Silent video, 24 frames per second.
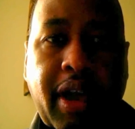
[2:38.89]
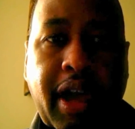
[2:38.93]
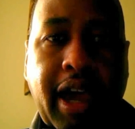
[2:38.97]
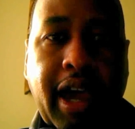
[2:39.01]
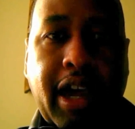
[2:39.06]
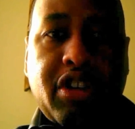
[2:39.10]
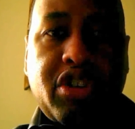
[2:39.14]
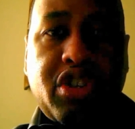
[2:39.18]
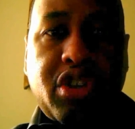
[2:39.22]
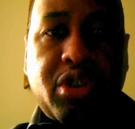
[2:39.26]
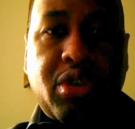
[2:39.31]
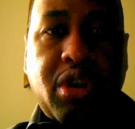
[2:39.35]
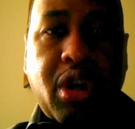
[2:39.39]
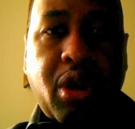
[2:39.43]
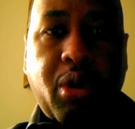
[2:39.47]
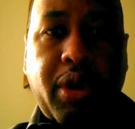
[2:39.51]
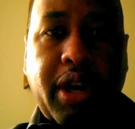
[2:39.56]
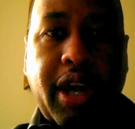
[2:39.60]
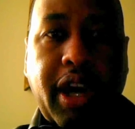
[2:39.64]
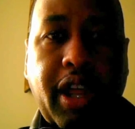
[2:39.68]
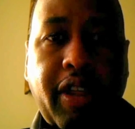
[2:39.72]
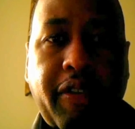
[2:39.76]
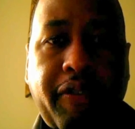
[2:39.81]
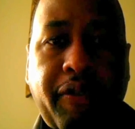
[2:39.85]
As you know,
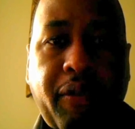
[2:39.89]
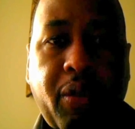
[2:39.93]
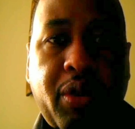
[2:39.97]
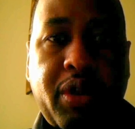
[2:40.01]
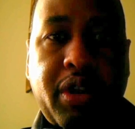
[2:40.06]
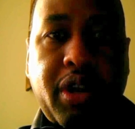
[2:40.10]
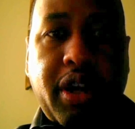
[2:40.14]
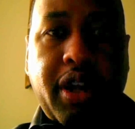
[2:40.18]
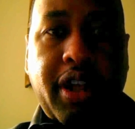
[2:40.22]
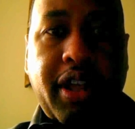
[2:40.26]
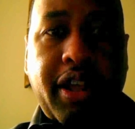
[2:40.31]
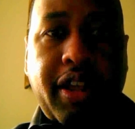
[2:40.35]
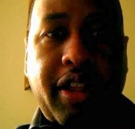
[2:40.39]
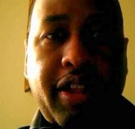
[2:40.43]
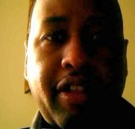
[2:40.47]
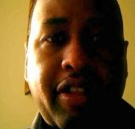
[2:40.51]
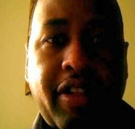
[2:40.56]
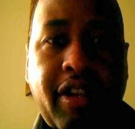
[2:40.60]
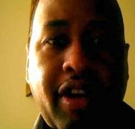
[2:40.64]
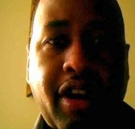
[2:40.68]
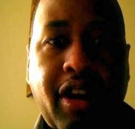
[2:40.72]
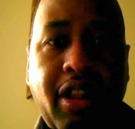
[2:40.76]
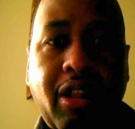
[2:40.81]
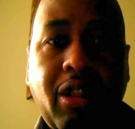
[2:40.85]
California is
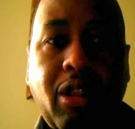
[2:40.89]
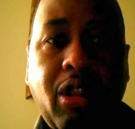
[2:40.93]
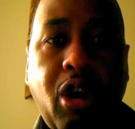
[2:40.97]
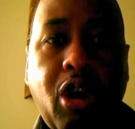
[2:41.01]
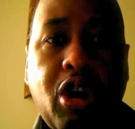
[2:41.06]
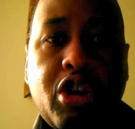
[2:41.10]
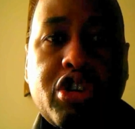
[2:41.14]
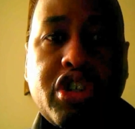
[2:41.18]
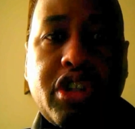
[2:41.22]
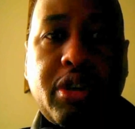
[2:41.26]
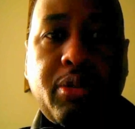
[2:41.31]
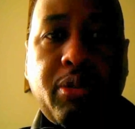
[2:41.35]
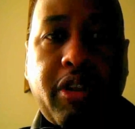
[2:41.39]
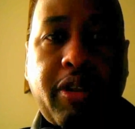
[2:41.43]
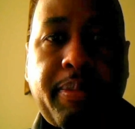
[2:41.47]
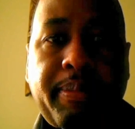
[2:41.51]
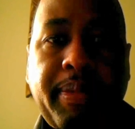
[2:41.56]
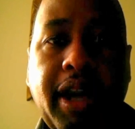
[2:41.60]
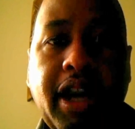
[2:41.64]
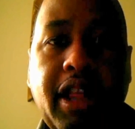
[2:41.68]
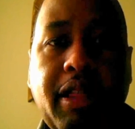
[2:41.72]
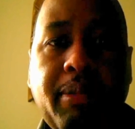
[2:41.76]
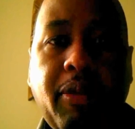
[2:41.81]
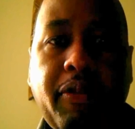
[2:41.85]
largely
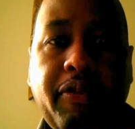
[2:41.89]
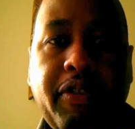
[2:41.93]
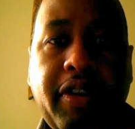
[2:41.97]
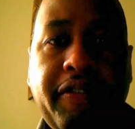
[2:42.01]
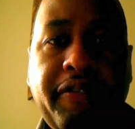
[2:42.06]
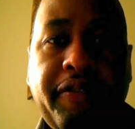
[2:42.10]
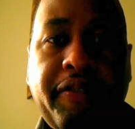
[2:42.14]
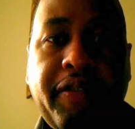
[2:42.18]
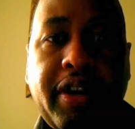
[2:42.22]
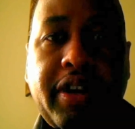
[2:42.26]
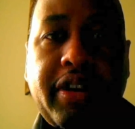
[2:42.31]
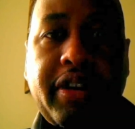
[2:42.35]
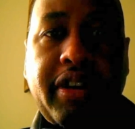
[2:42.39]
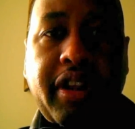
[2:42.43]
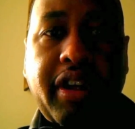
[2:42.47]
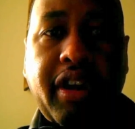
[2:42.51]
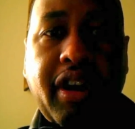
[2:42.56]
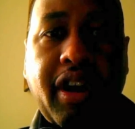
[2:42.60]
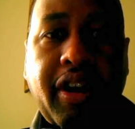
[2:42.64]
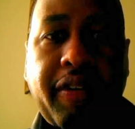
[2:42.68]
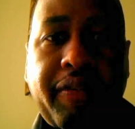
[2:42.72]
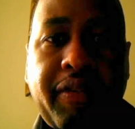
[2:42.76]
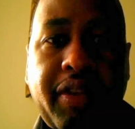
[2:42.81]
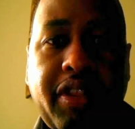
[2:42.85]
responsible for the funding
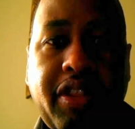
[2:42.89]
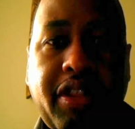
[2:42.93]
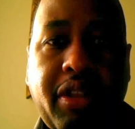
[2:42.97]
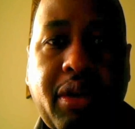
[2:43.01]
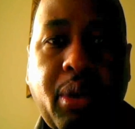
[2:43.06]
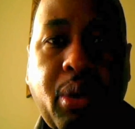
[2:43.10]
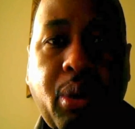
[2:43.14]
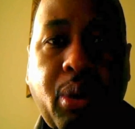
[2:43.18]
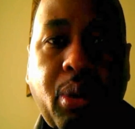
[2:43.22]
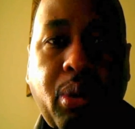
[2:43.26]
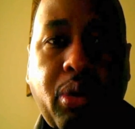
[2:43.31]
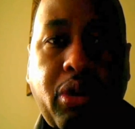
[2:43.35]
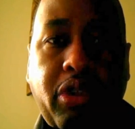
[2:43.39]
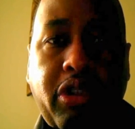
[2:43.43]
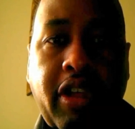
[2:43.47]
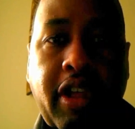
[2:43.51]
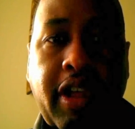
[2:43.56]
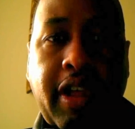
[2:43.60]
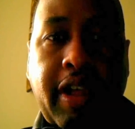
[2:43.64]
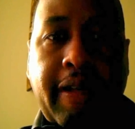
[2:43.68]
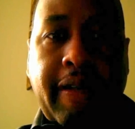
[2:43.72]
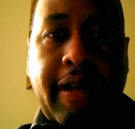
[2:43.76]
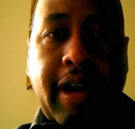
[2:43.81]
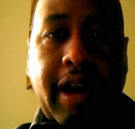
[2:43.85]
of its schools,
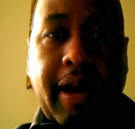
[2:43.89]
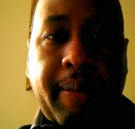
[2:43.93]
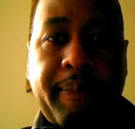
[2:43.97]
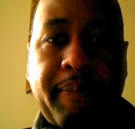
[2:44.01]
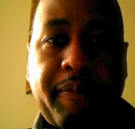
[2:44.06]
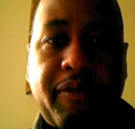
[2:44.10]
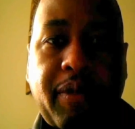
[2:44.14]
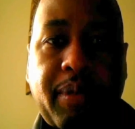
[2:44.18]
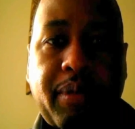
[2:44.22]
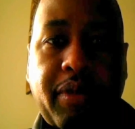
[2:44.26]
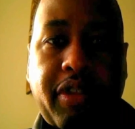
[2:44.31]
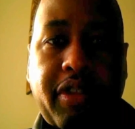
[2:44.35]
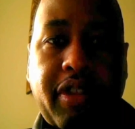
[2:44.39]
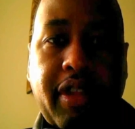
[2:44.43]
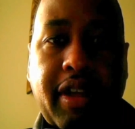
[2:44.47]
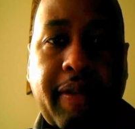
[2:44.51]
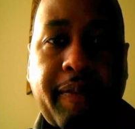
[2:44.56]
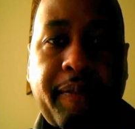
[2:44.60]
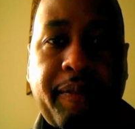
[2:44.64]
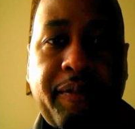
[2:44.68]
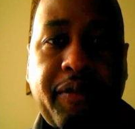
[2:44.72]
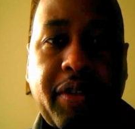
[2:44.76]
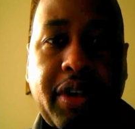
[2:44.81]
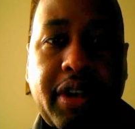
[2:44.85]

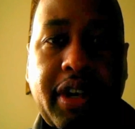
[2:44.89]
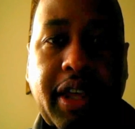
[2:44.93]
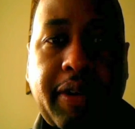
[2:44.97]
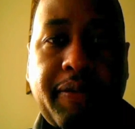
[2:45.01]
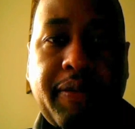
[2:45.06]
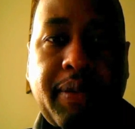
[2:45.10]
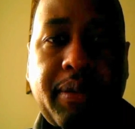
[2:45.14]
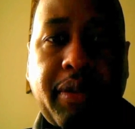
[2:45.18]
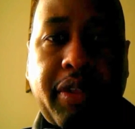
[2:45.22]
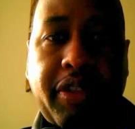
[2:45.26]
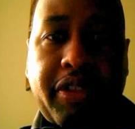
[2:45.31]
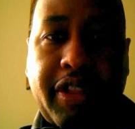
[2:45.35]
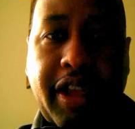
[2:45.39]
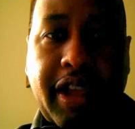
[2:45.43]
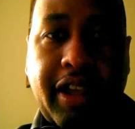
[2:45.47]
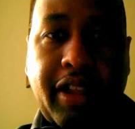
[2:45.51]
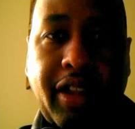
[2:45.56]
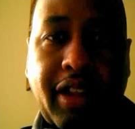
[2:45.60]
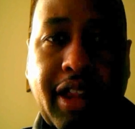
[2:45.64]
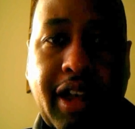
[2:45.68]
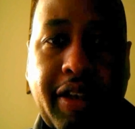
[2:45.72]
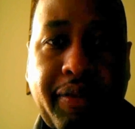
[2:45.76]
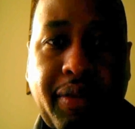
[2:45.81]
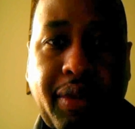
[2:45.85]
funding it from the state
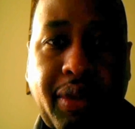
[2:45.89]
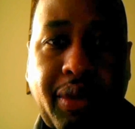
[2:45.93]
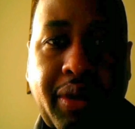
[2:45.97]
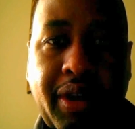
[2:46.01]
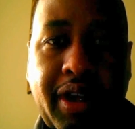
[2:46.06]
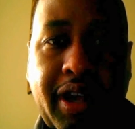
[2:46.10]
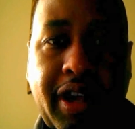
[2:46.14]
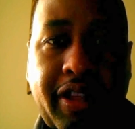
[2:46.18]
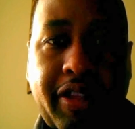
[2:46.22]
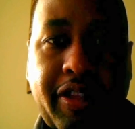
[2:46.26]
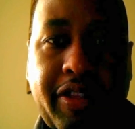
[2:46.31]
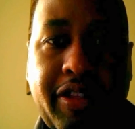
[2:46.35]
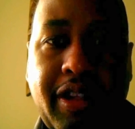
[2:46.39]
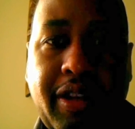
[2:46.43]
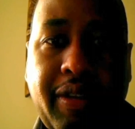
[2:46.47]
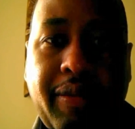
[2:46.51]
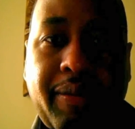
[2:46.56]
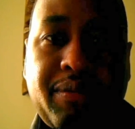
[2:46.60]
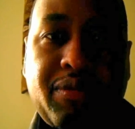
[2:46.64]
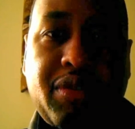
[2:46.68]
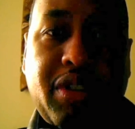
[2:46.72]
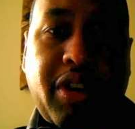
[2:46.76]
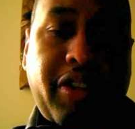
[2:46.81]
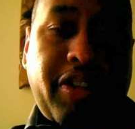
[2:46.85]
level instead of
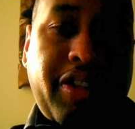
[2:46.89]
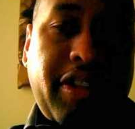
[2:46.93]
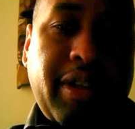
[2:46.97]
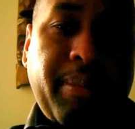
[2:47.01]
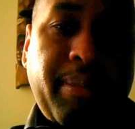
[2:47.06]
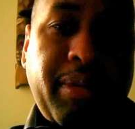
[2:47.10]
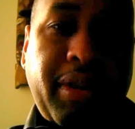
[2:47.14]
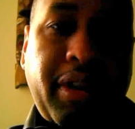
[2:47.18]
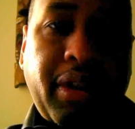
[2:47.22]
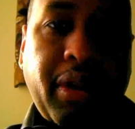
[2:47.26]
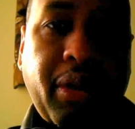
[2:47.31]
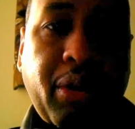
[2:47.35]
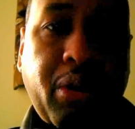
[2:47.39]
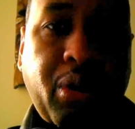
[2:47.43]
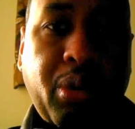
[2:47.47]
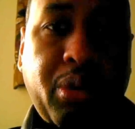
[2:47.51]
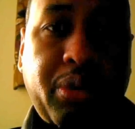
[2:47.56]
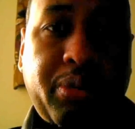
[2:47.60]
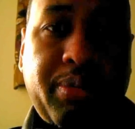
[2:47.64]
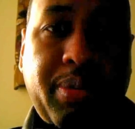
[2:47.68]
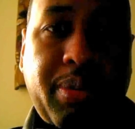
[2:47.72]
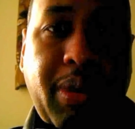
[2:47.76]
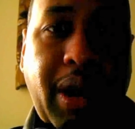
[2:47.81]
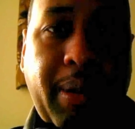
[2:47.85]
just simply local
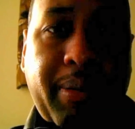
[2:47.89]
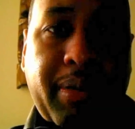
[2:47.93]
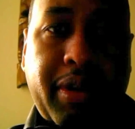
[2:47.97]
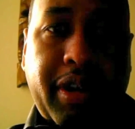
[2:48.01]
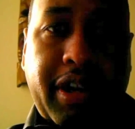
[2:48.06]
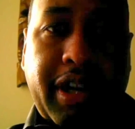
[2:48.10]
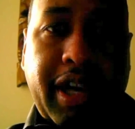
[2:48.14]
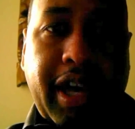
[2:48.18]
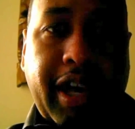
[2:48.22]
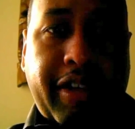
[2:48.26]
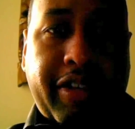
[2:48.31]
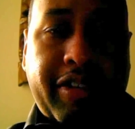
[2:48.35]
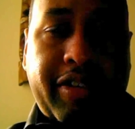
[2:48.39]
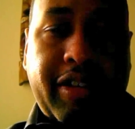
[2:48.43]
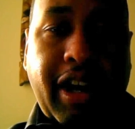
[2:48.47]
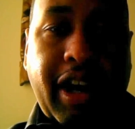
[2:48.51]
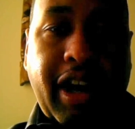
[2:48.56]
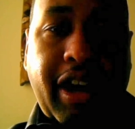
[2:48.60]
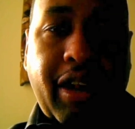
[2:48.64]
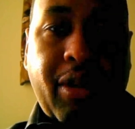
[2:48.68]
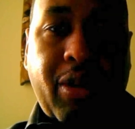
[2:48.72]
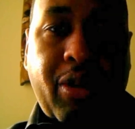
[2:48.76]
property tax dollars,